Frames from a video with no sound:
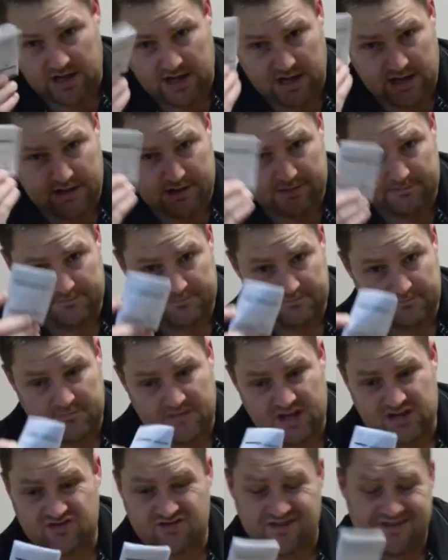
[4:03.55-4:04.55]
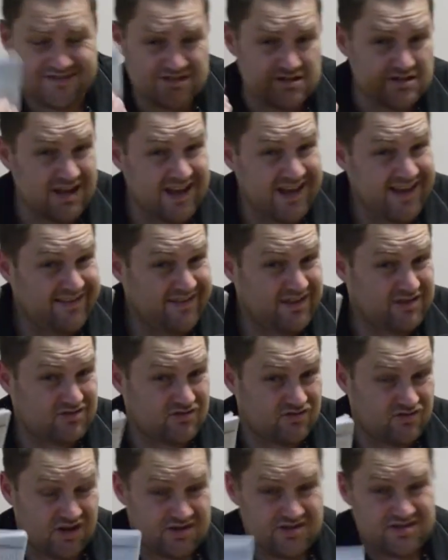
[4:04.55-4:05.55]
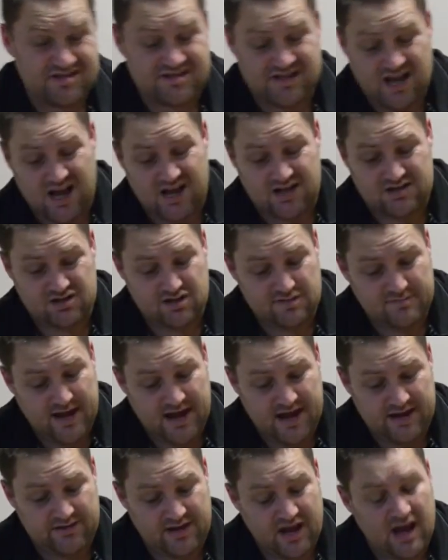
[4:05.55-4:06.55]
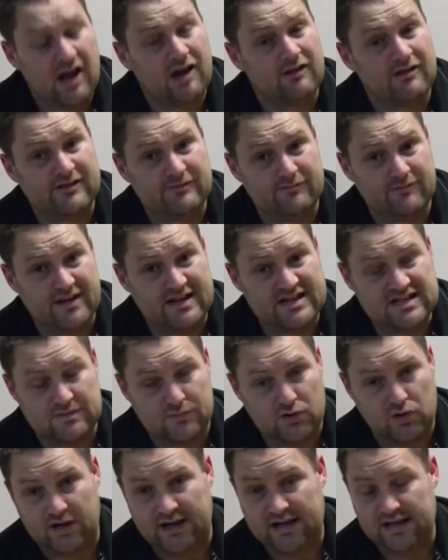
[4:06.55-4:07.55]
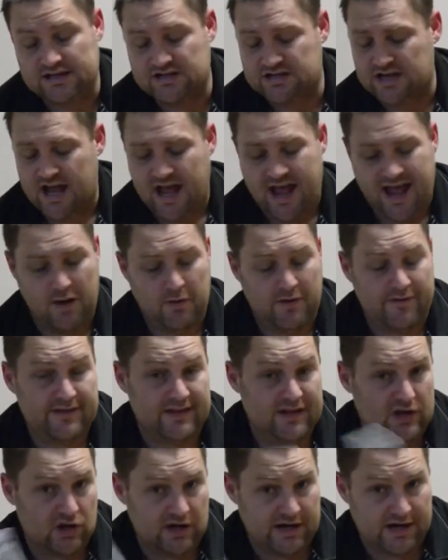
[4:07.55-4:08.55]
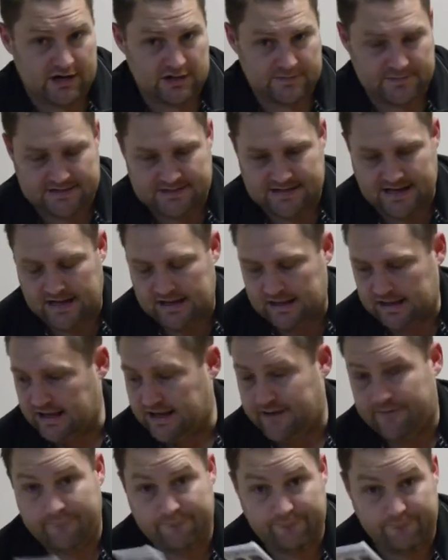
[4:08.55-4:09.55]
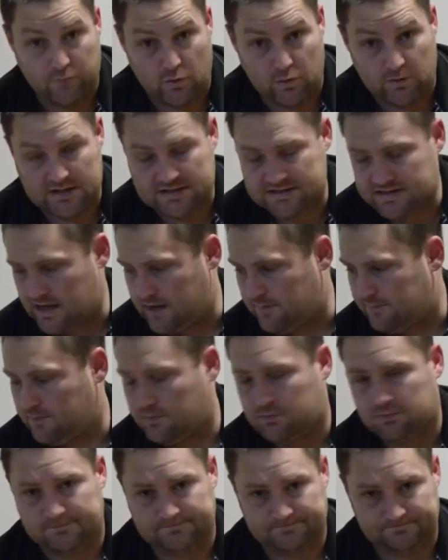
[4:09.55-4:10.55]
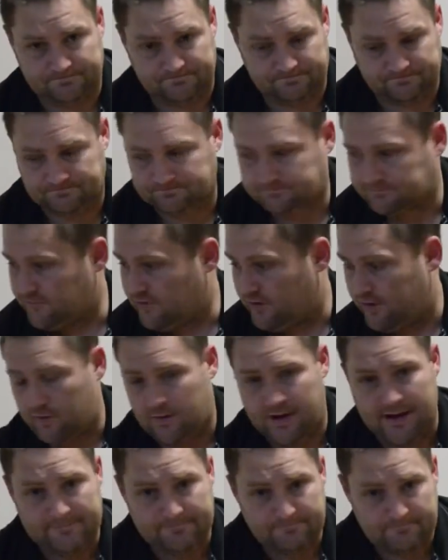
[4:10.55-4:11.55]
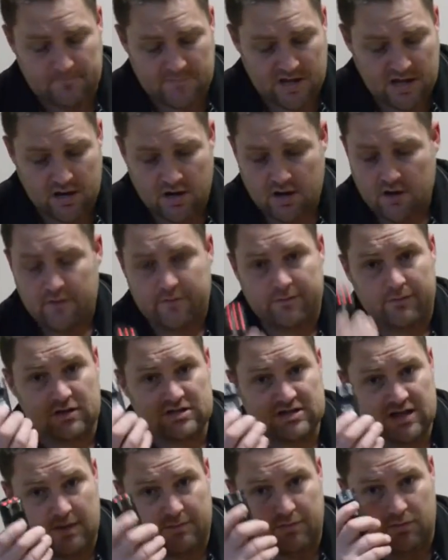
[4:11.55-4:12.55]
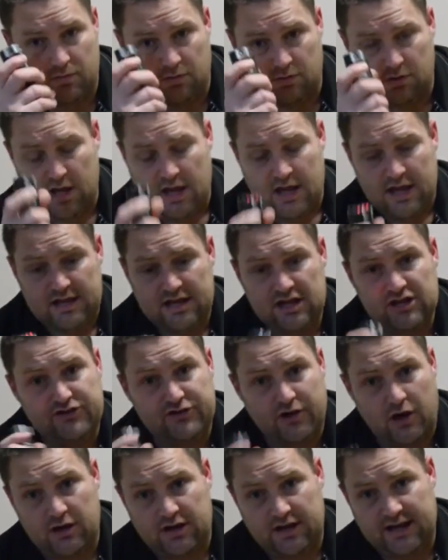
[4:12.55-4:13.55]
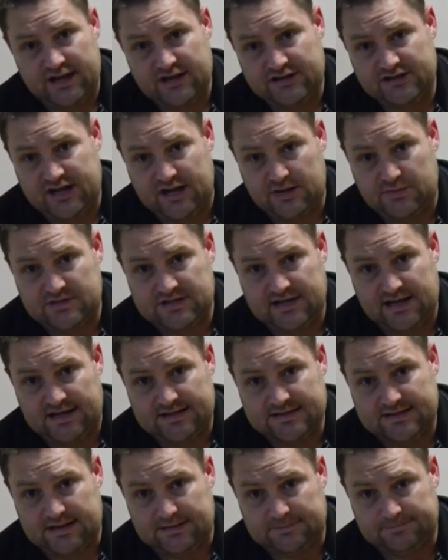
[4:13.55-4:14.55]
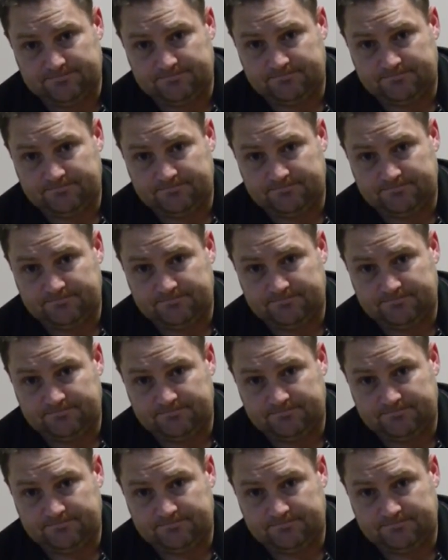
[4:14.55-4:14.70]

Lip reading: The instructions aren't too bad, they are in reasonable English, however they're not 100% clear. For example, throw it away. For example, you don't get a channel selector.